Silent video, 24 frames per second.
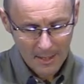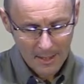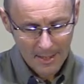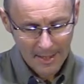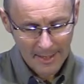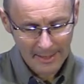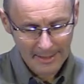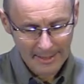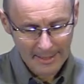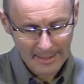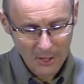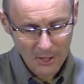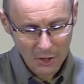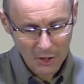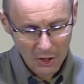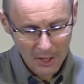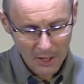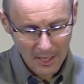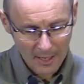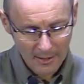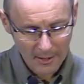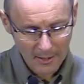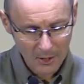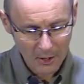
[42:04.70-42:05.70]
It is
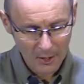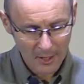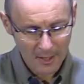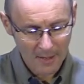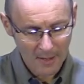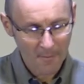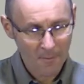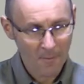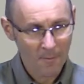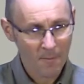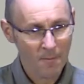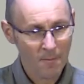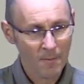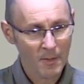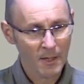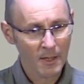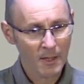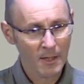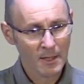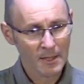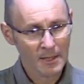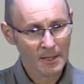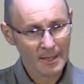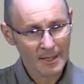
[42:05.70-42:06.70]
challenging
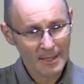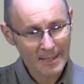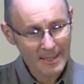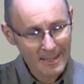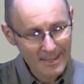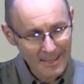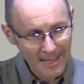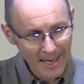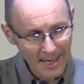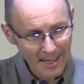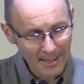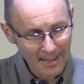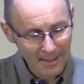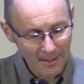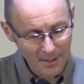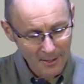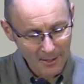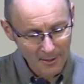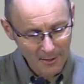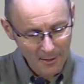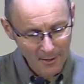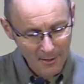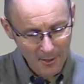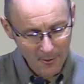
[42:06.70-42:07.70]
because it is telling us
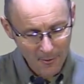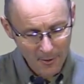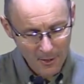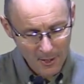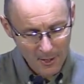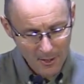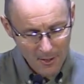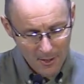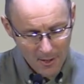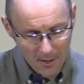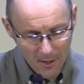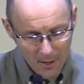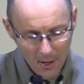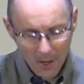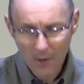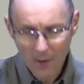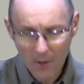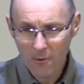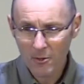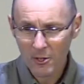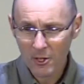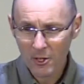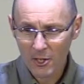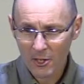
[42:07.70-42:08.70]
that there is
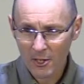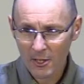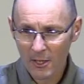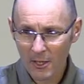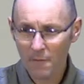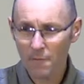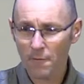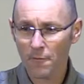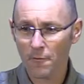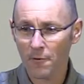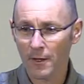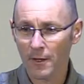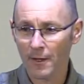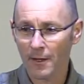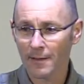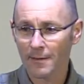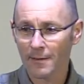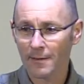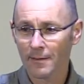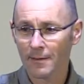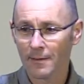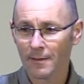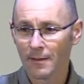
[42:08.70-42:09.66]
no suffering